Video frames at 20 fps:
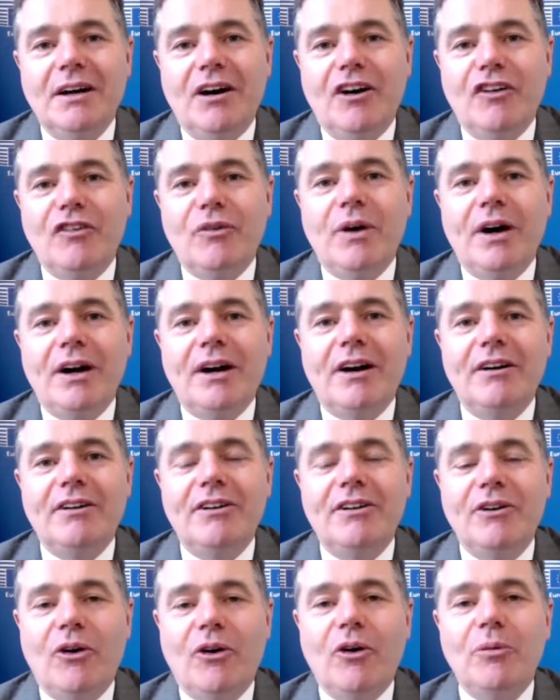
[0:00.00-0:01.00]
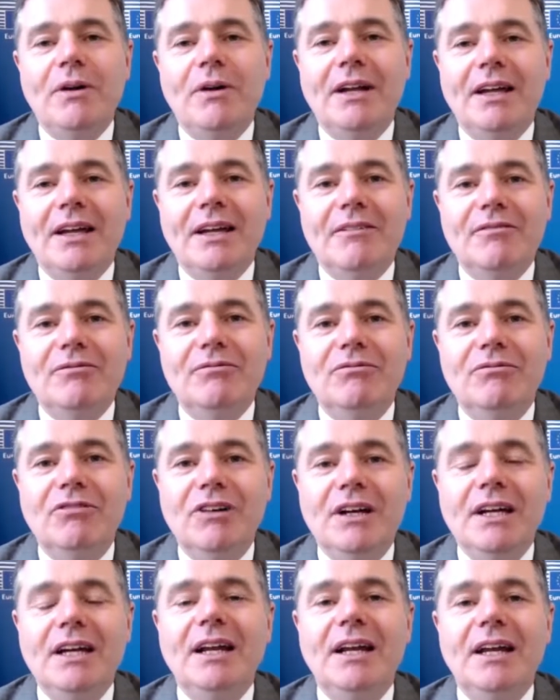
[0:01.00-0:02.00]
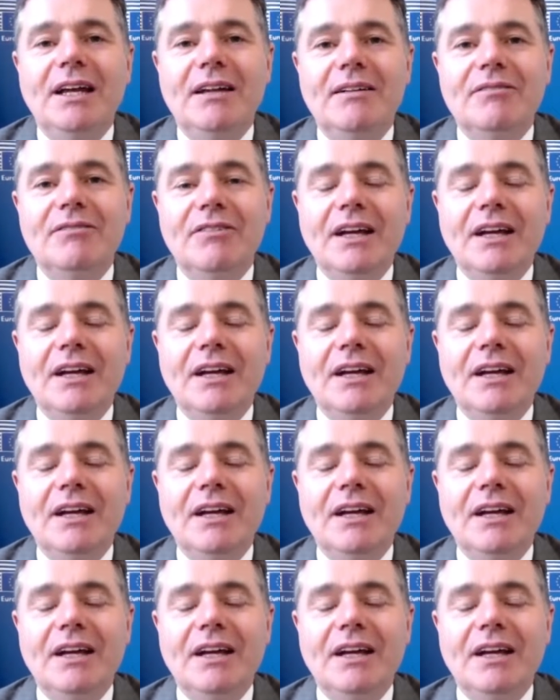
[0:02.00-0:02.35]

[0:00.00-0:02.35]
of what are normally really,